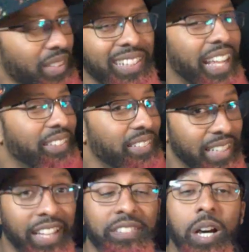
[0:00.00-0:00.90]
that's
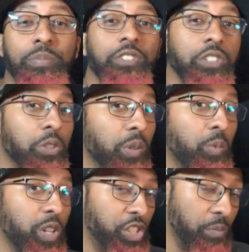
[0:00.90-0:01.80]
up to you
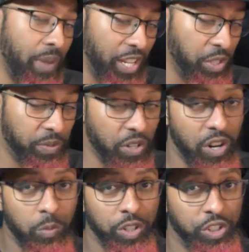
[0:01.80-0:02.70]
and what your matchups
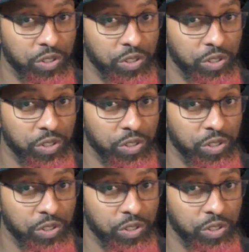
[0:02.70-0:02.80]
are and what you're